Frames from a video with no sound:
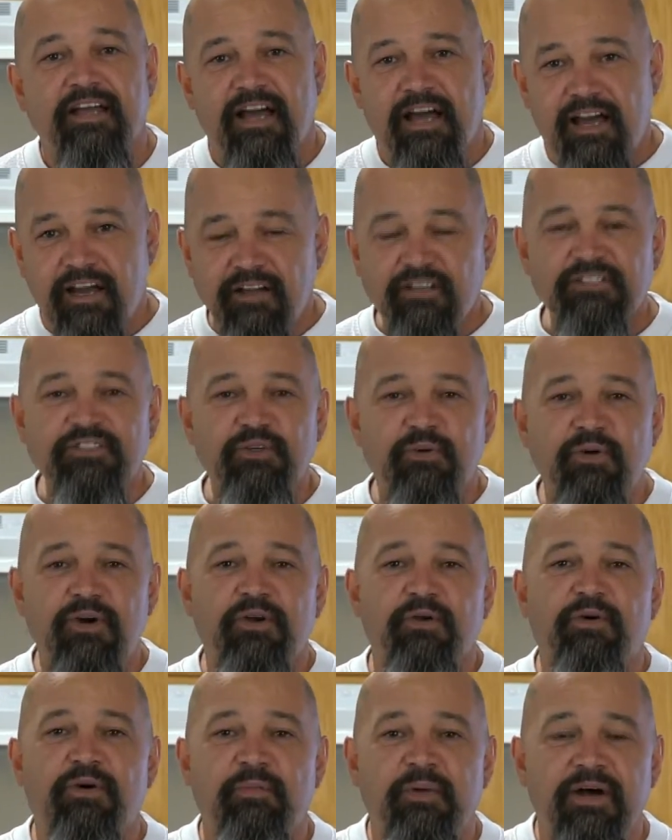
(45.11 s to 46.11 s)
I also
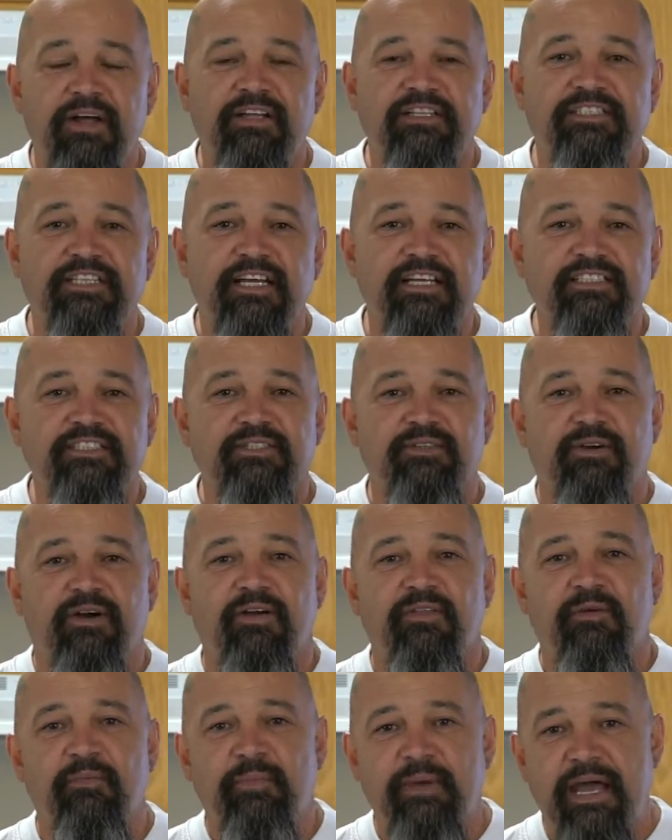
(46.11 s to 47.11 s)
want to apologize to
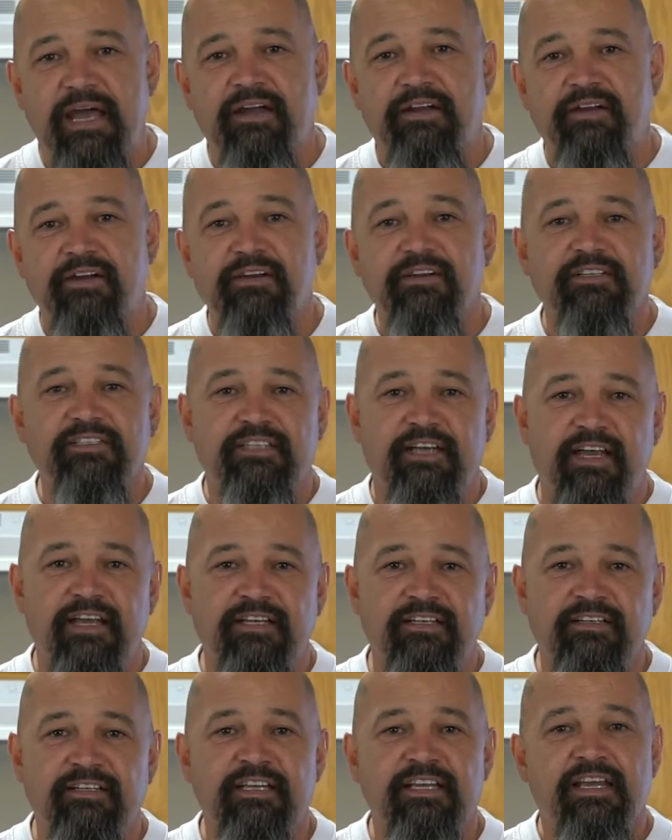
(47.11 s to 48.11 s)
all the Packer,
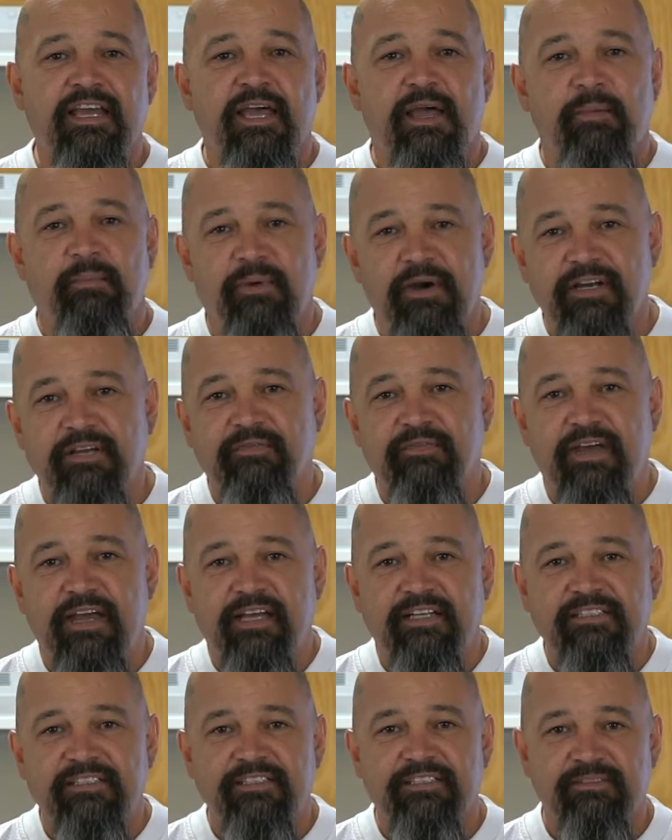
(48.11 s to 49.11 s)
Titan, and Buck
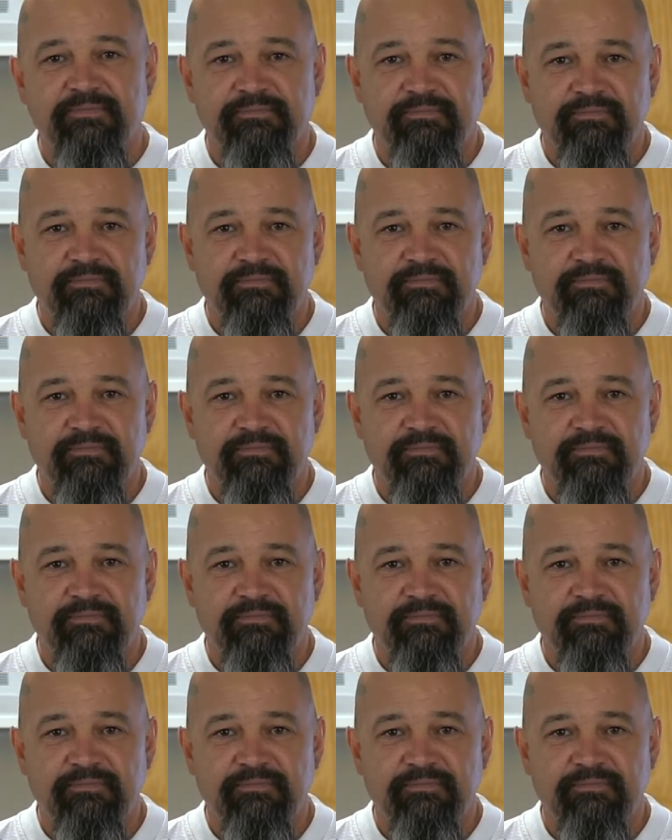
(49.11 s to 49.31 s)
fans.